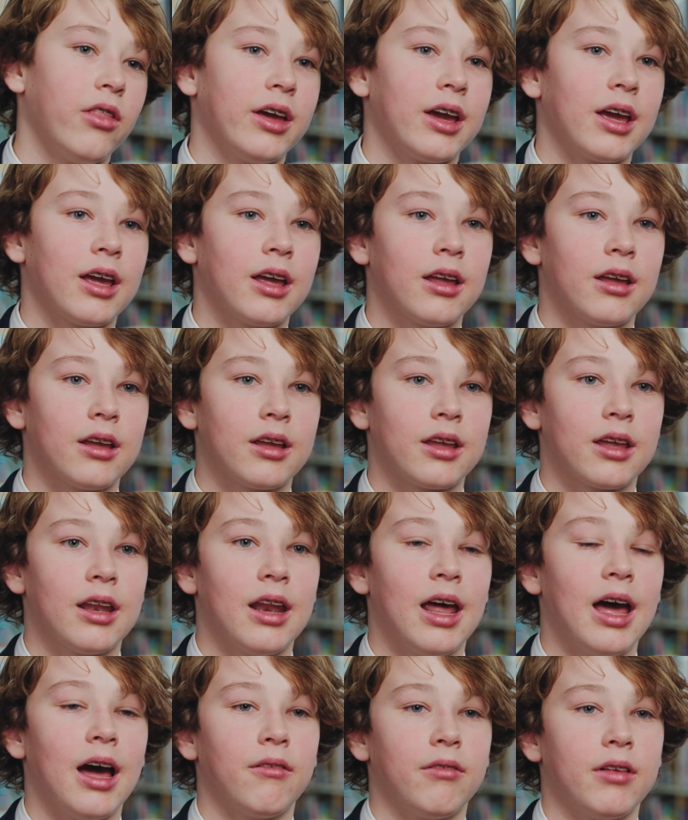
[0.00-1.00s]
they can
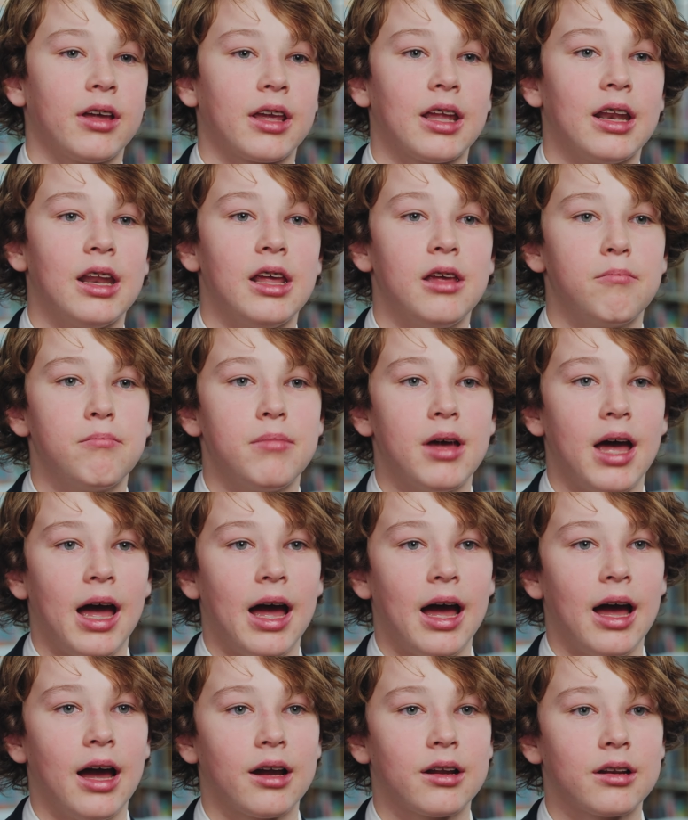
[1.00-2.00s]
have like an
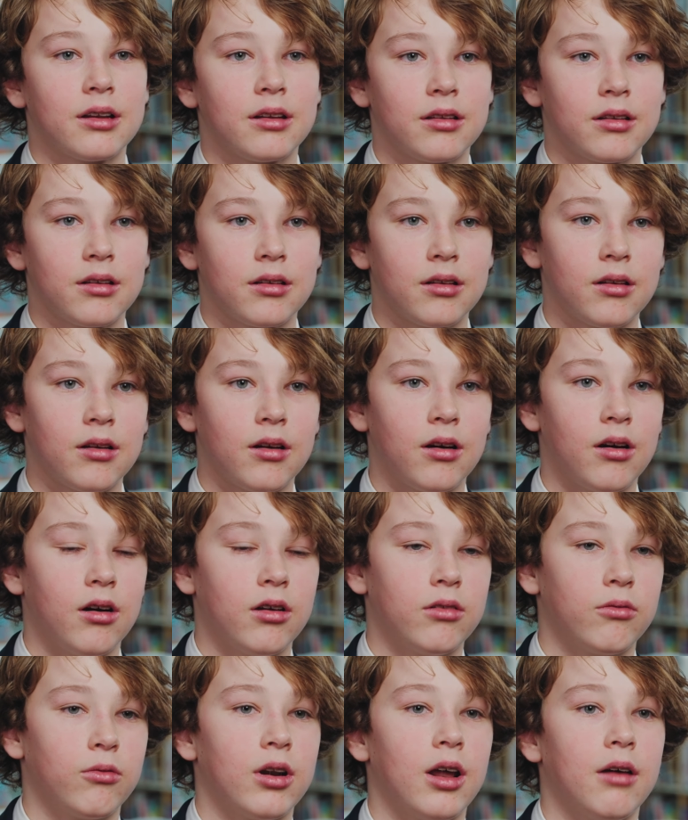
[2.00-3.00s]
impact
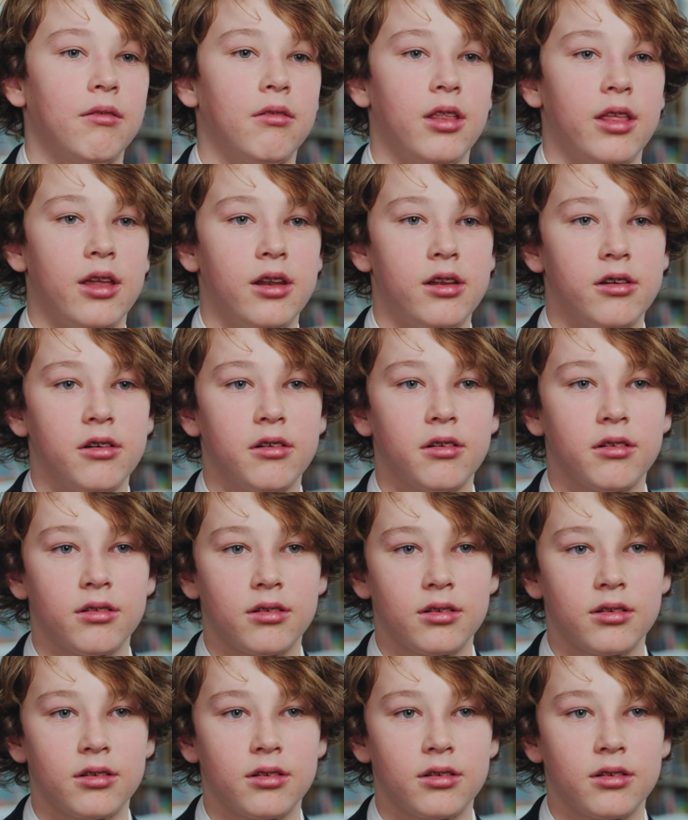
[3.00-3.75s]
on whatever they do.